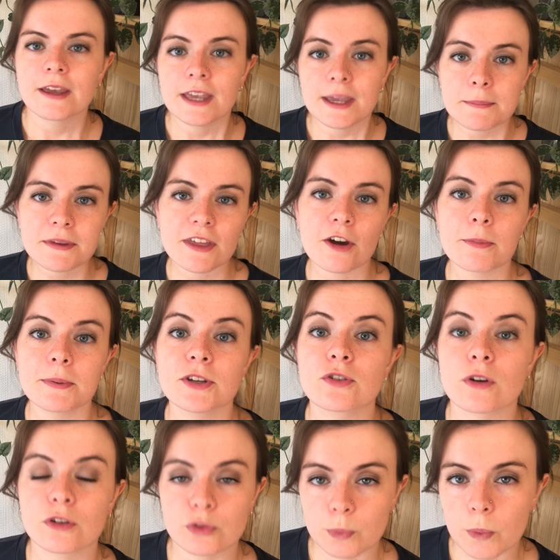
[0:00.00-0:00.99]
Chemotherapy
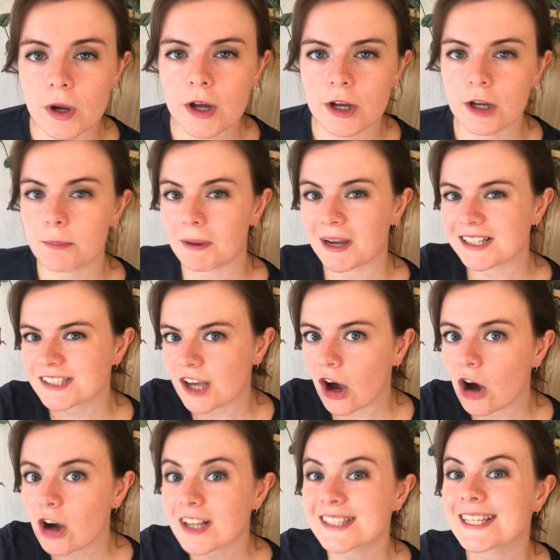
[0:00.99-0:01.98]
drugs work by
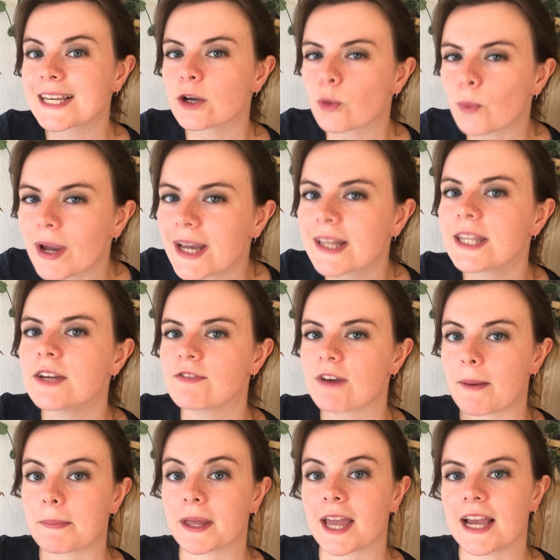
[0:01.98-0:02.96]
targeting quickly
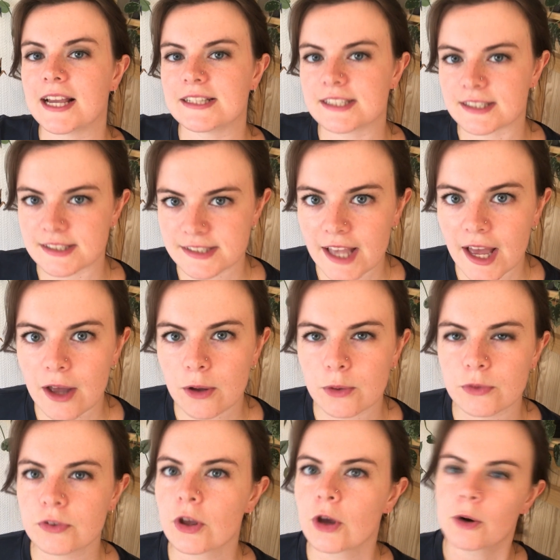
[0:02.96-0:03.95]
replicating
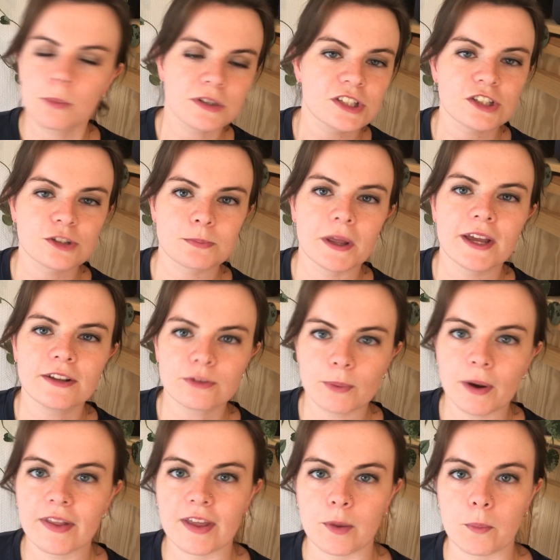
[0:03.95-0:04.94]
cells, which explains
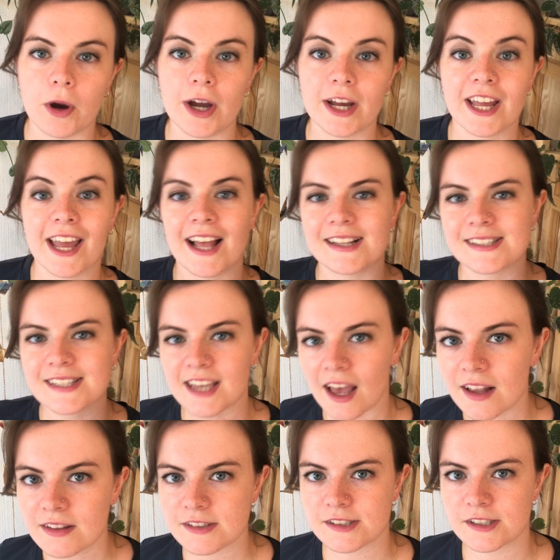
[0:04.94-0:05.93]
why they work against
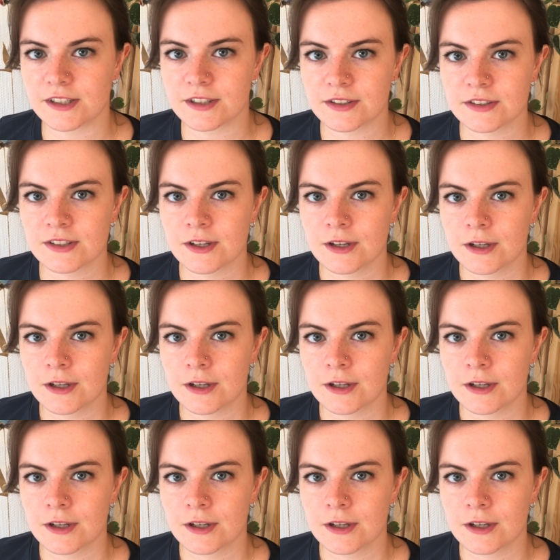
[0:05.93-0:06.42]
cancers.